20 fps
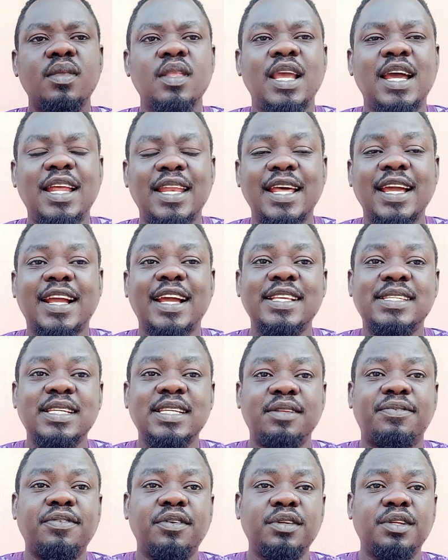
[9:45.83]
And like I
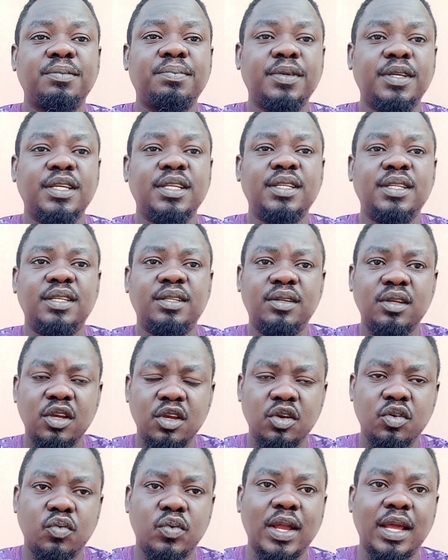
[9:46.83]
said from the beginning,
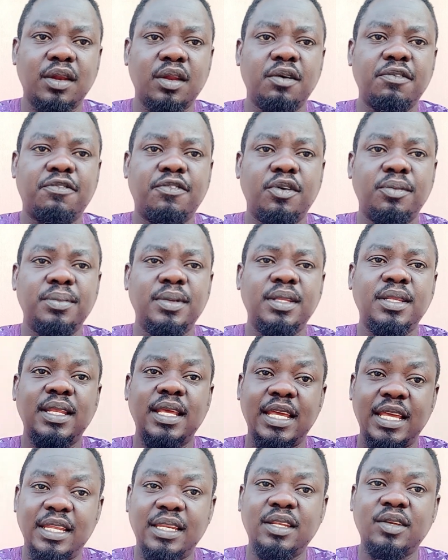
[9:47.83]
we are not forming
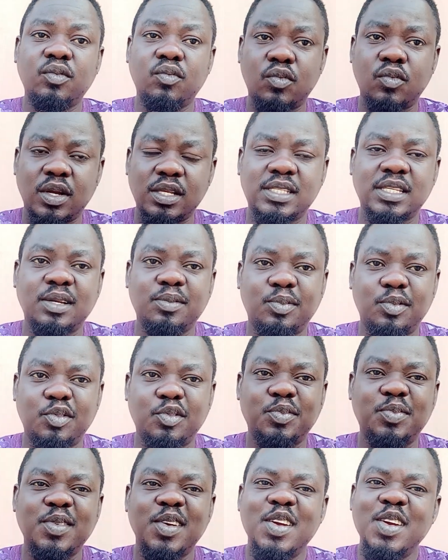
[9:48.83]
any WhatsApp group.
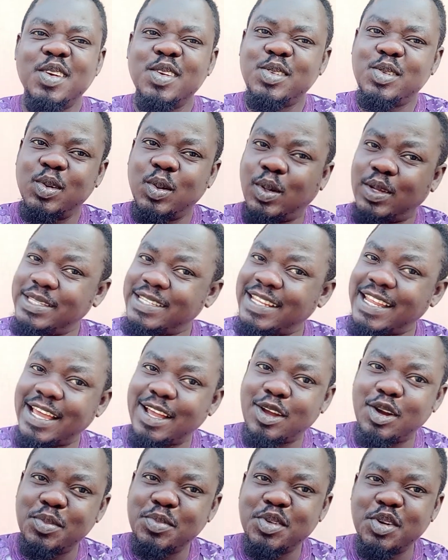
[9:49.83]
So until I
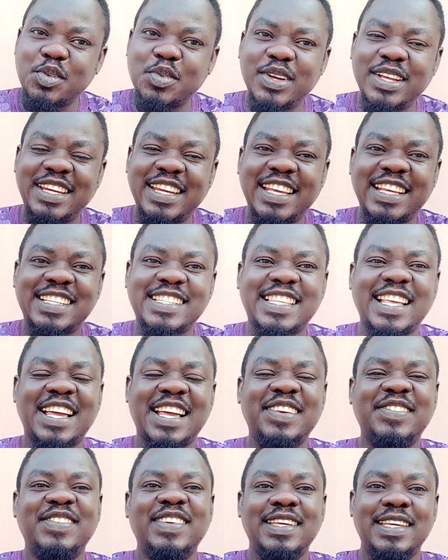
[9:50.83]
come your way next
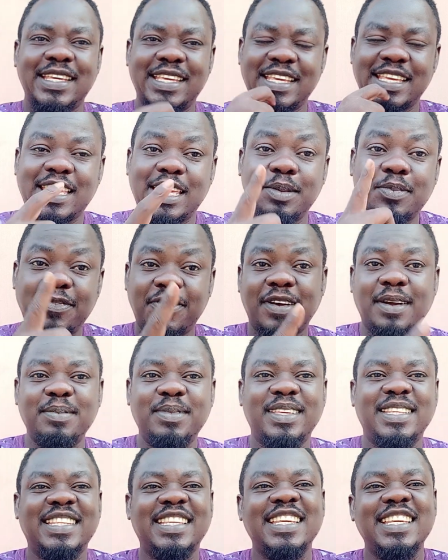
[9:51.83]
time, keep
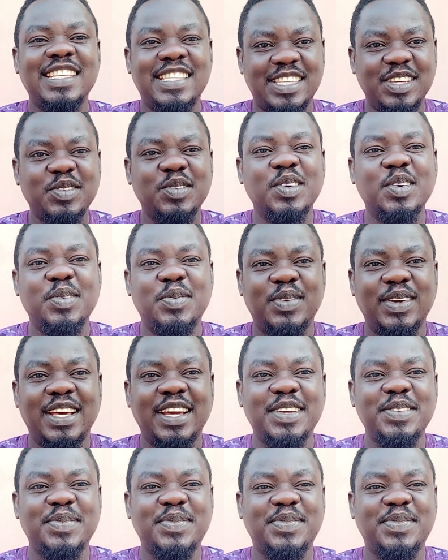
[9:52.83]
farming. It's a way of life.